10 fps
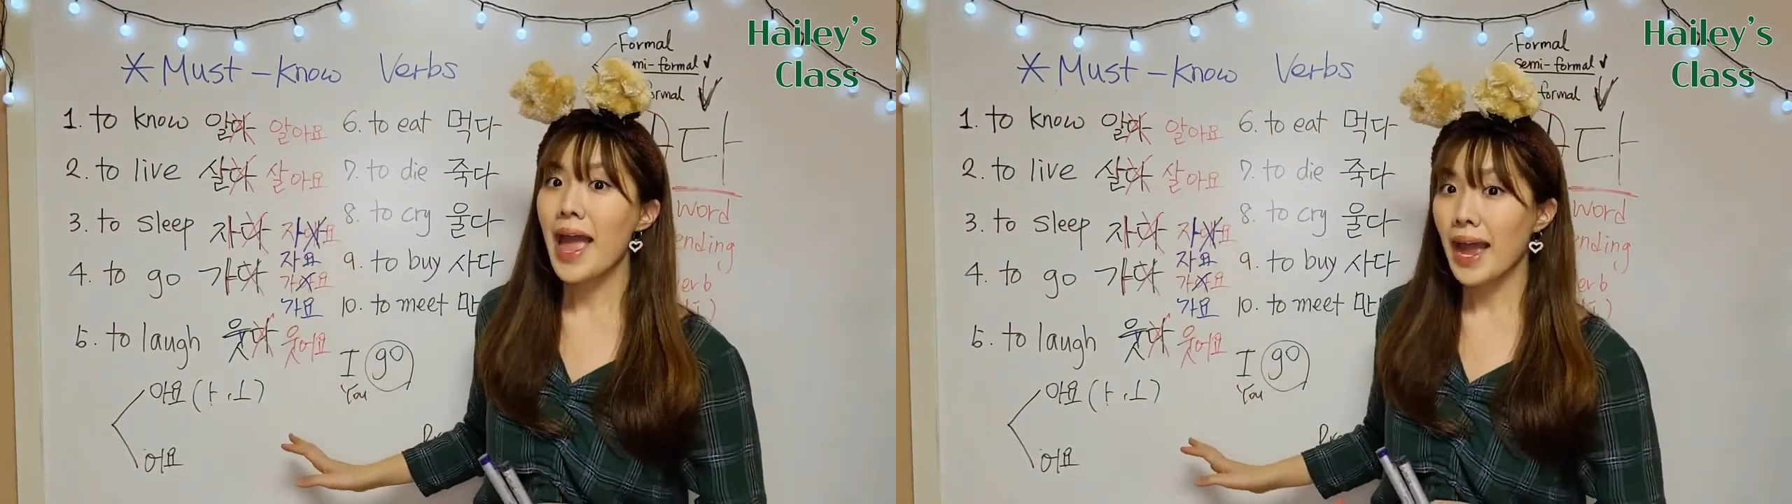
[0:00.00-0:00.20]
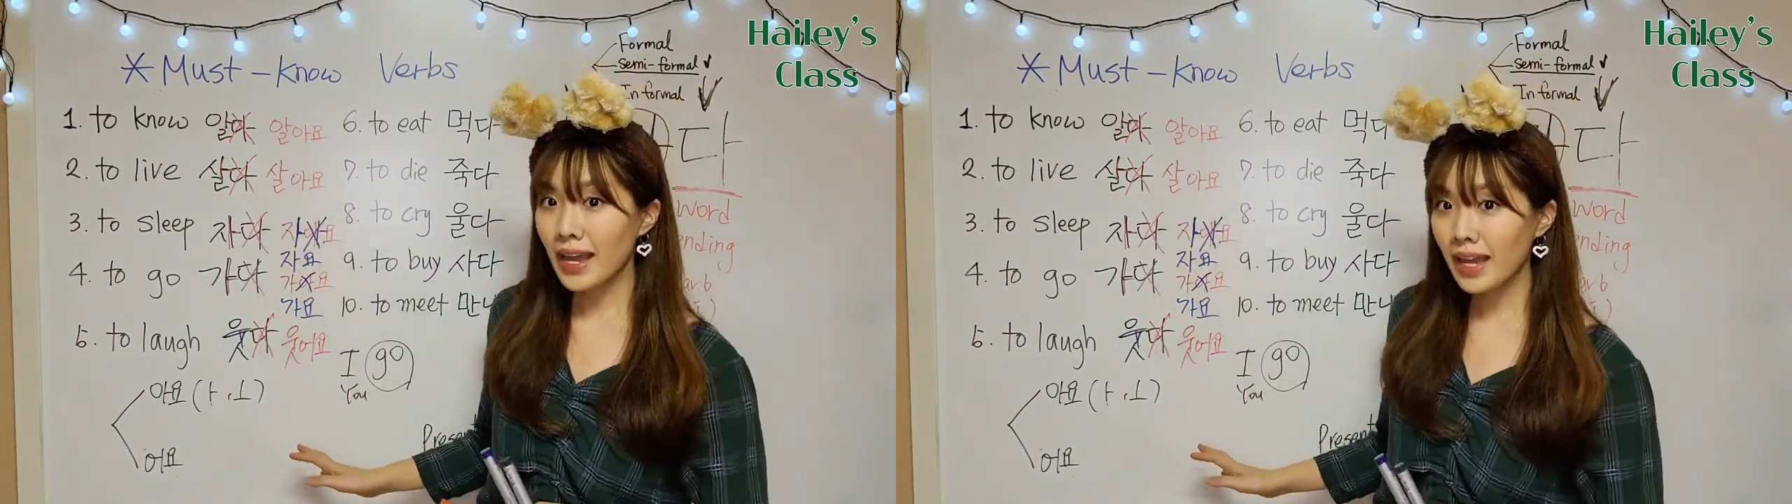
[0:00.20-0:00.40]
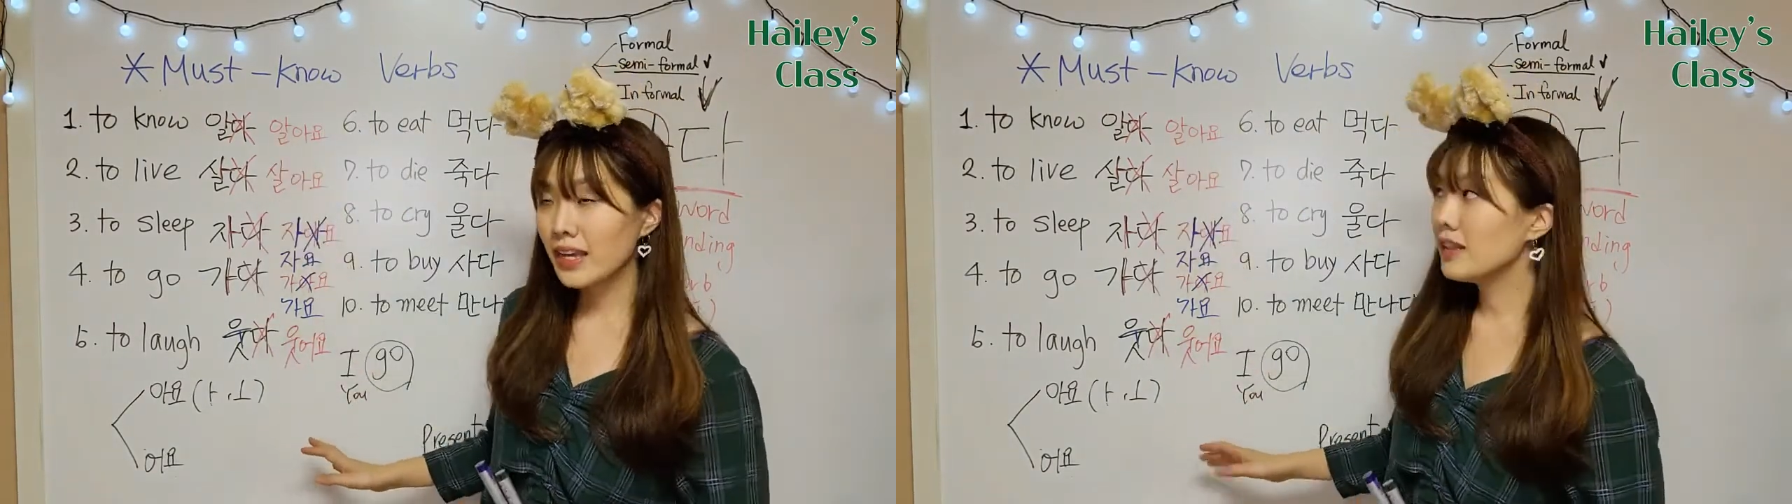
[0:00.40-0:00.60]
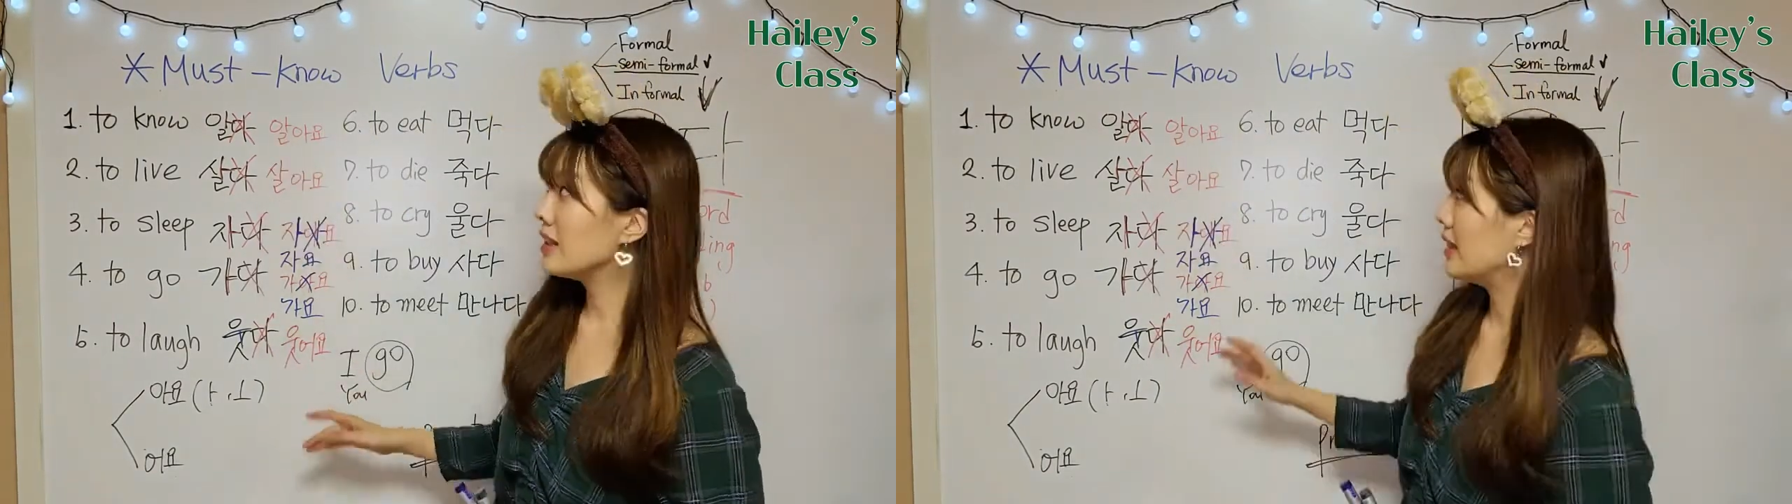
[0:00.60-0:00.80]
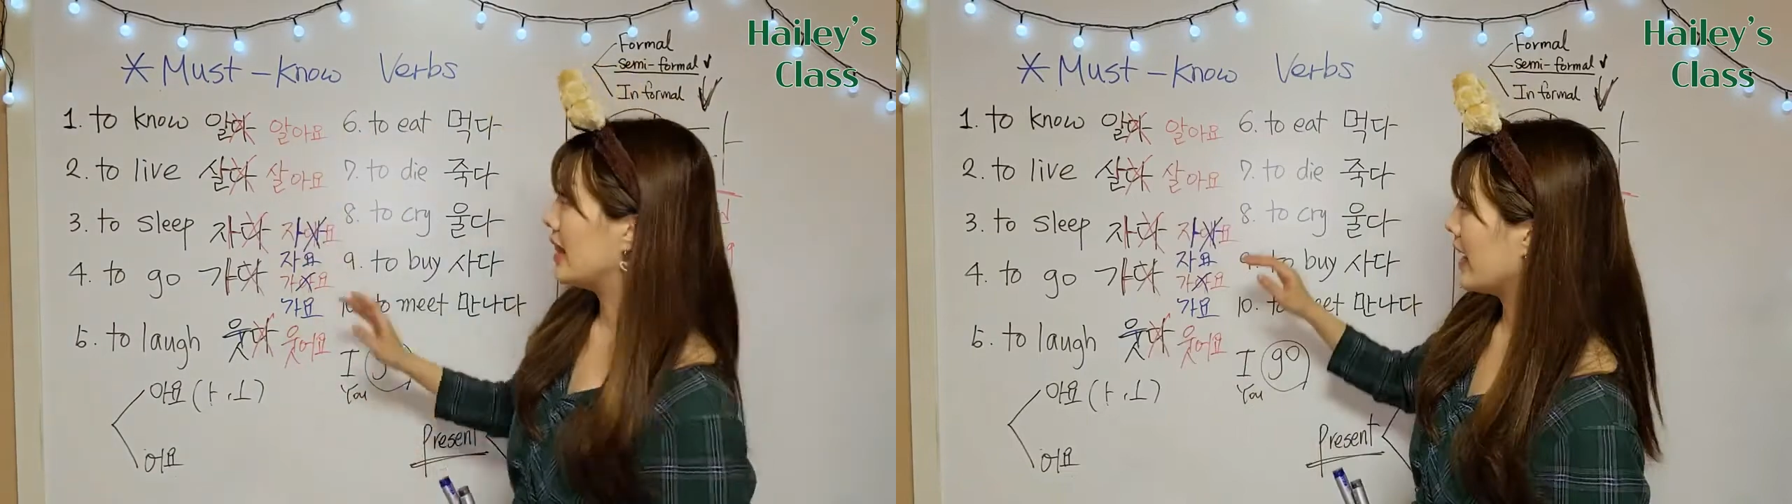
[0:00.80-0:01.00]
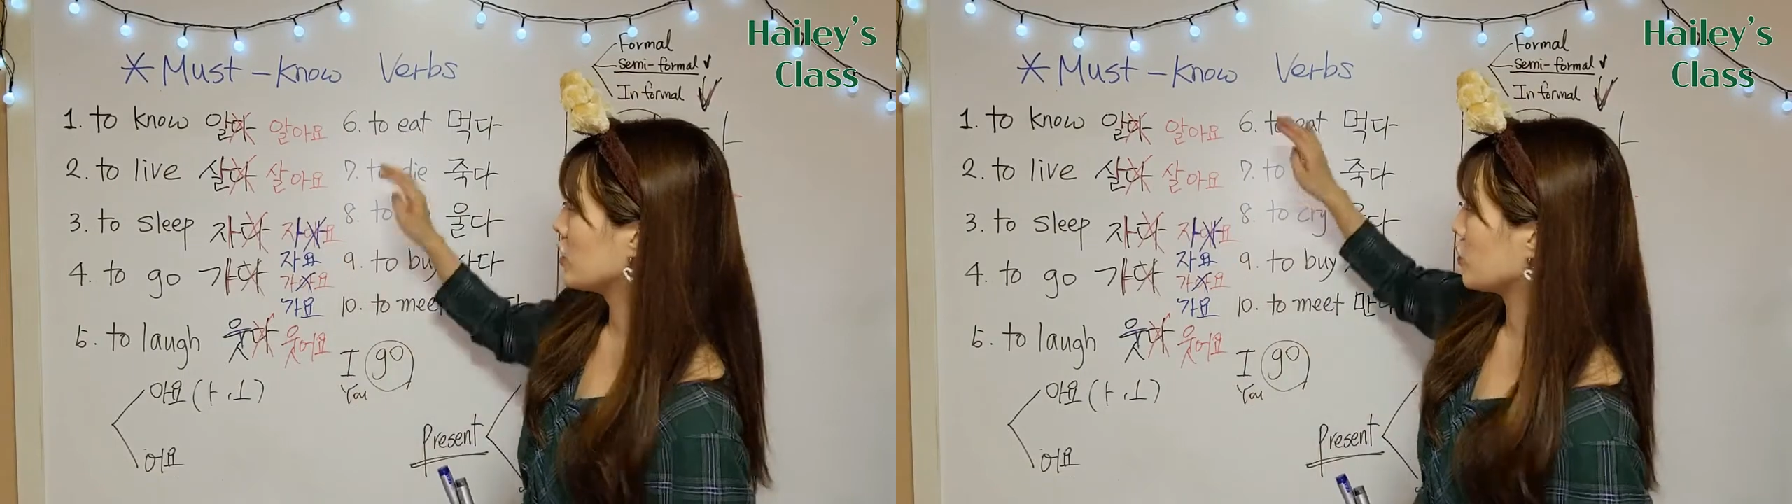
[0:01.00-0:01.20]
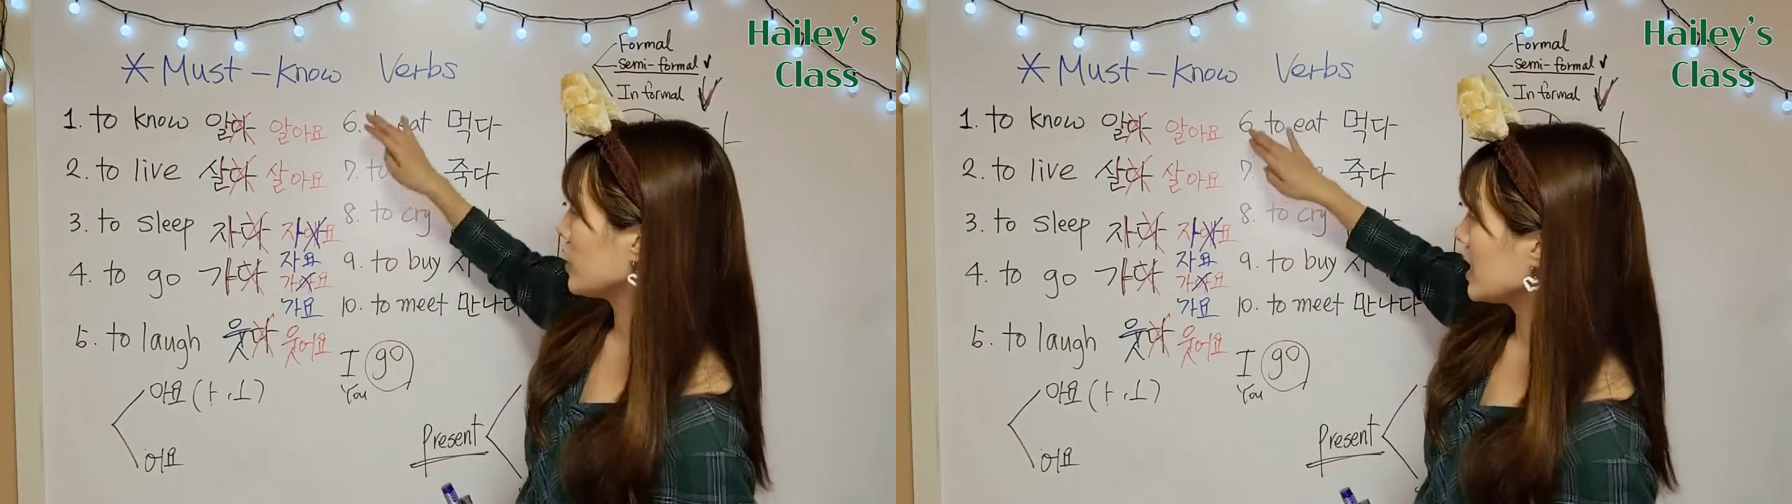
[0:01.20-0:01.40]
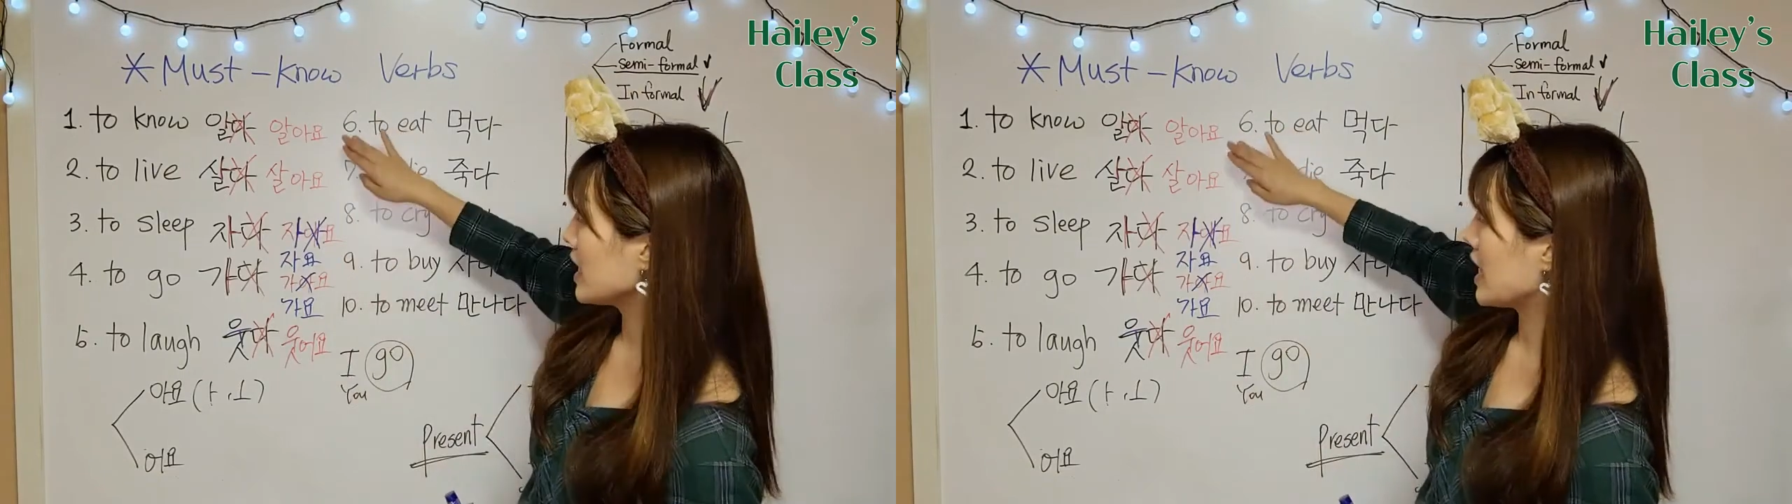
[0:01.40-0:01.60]
And let's
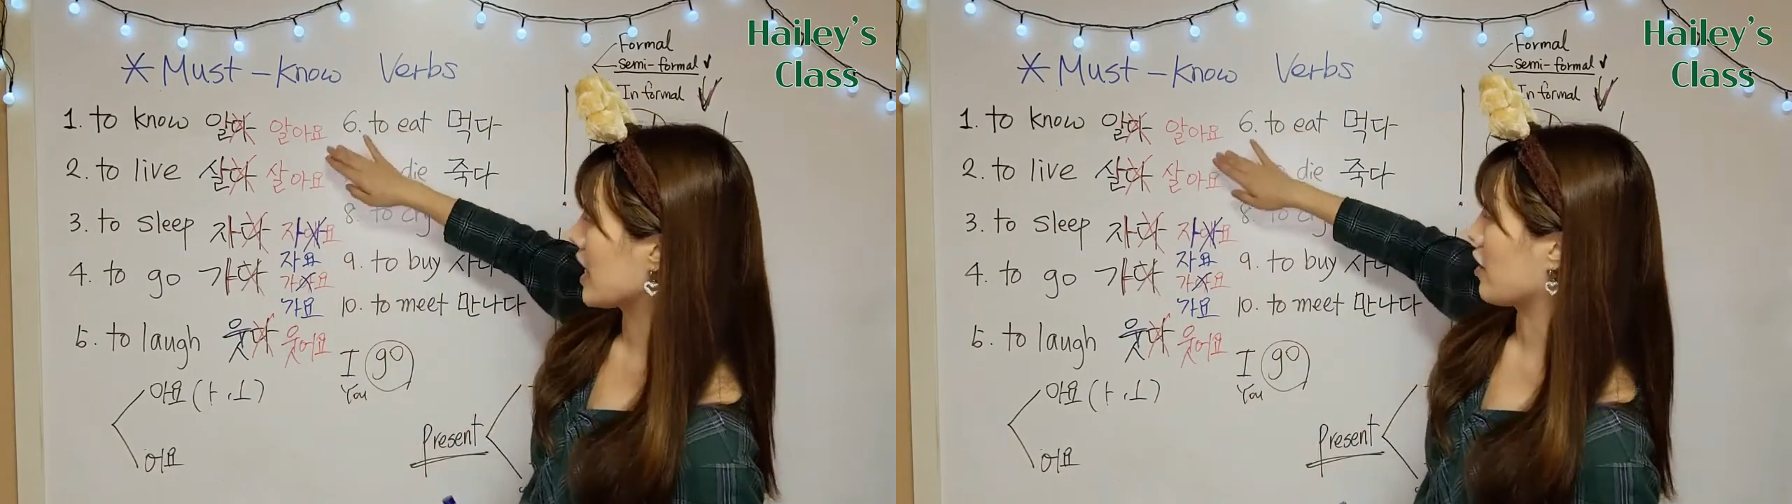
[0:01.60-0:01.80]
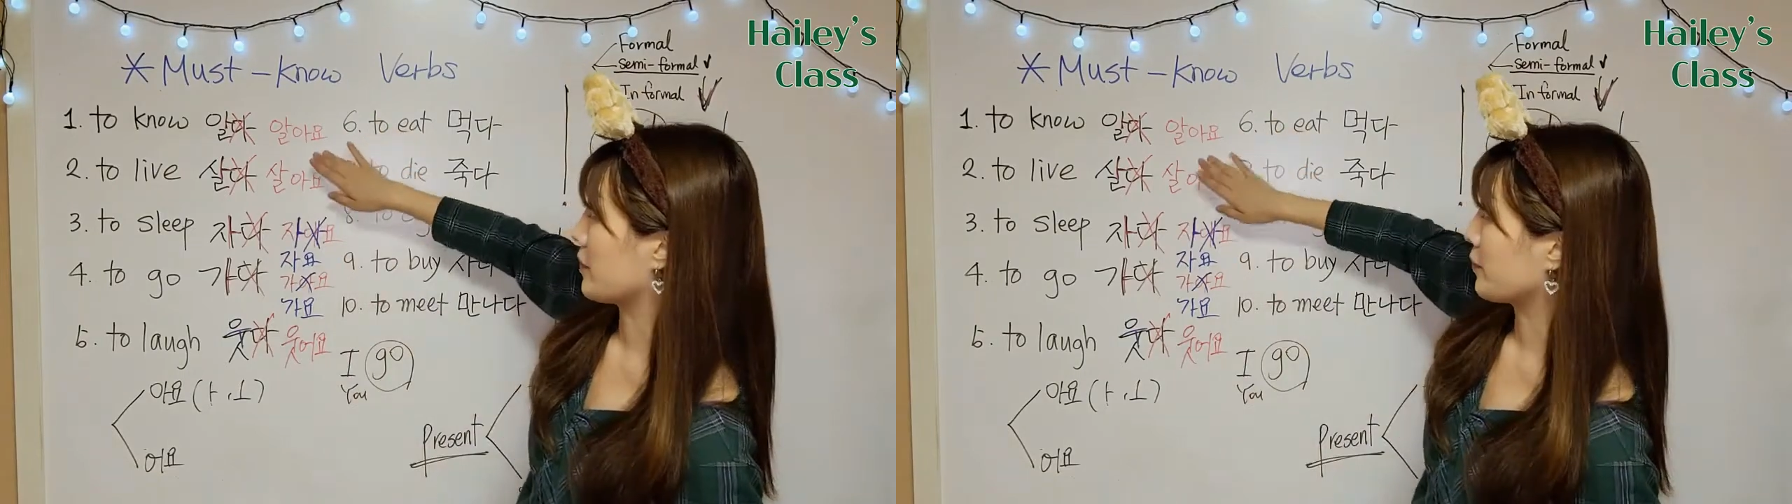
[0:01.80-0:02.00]
read in here.